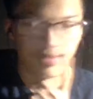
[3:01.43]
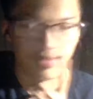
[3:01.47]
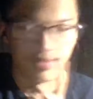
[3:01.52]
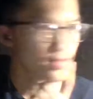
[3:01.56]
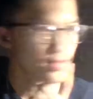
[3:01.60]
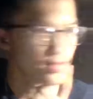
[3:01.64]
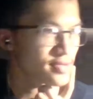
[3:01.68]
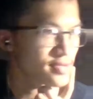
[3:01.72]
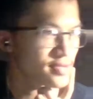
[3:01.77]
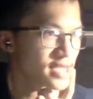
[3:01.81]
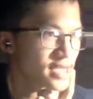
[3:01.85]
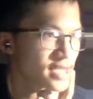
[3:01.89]

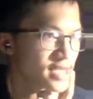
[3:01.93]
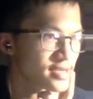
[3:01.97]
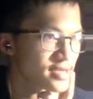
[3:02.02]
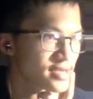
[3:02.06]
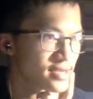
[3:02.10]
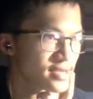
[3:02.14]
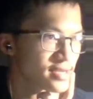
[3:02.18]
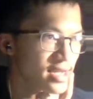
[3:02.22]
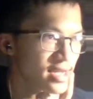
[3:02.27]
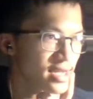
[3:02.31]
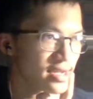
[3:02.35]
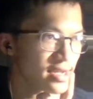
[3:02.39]
so it's like
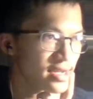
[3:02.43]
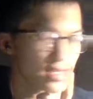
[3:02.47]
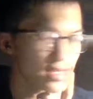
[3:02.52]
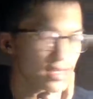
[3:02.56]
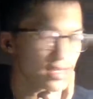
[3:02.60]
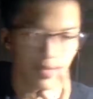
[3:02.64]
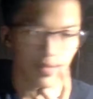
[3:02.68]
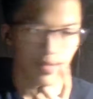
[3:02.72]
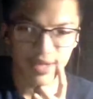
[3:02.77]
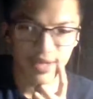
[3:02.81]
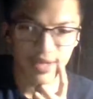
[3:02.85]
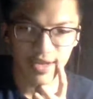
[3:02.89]
it's almost
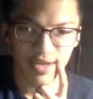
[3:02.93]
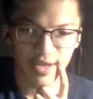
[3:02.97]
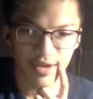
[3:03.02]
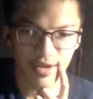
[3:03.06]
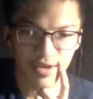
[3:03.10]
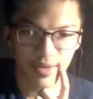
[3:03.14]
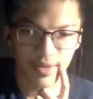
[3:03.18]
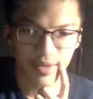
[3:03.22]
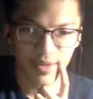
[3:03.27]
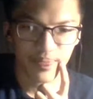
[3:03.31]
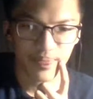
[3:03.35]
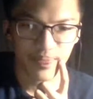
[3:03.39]
like a
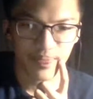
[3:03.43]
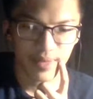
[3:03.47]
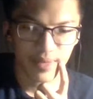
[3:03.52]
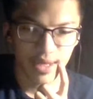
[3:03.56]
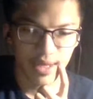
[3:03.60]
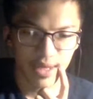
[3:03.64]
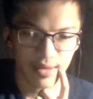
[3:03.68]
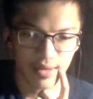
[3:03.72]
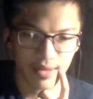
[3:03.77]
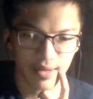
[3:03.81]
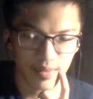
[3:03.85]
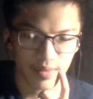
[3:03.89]

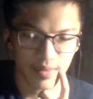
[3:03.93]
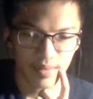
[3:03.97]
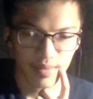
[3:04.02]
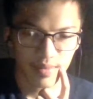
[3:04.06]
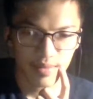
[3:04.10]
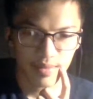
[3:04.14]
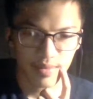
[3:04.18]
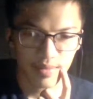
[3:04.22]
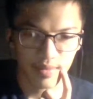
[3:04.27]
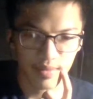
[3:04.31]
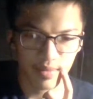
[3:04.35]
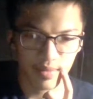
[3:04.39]

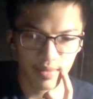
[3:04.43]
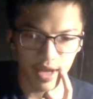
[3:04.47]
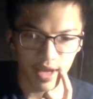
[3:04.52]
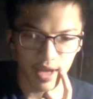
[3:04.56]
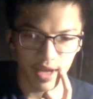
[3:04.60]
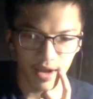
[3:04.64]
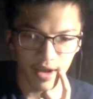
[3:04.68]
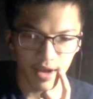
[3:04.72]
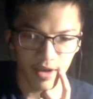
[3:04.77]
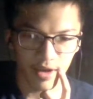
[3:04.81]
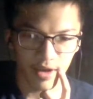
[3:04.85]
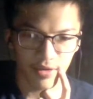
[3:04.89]
uh
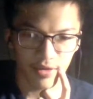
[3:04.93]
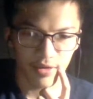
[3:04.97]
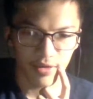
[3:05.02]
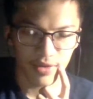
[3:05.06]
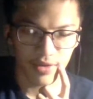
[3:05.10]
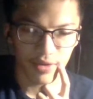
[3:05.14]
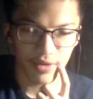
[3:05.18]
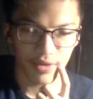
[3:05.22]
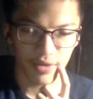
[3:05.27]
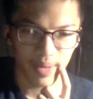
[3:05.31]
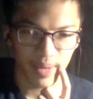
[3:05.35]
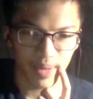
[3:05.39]
the
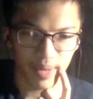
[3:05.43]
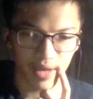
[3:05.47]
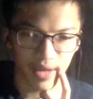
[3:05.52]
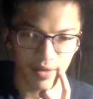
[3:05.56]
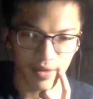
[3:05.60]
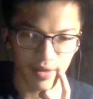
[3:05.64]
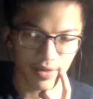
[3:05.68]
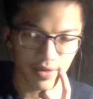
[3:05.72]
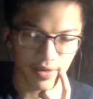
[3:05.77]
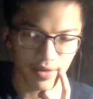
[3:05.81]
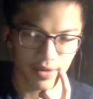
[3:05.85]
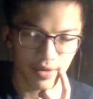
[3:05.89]
repel
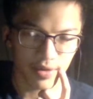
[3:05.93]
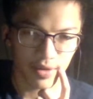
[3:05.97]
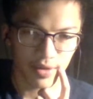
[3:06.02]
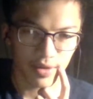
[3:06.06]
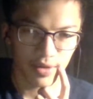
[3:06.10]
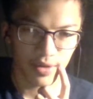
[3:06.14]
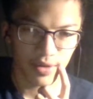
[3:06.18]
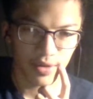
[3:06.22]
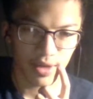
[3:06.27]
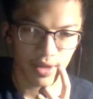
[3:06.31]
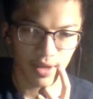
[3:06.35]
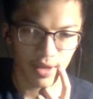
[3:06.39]
or the
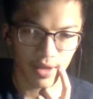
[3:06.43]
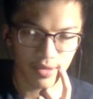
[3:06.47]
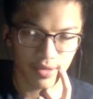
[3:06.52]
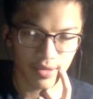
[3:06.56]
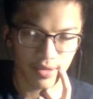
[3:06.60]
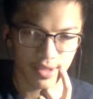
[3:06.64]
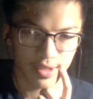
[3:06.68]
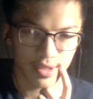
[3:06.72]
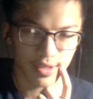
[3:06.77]
close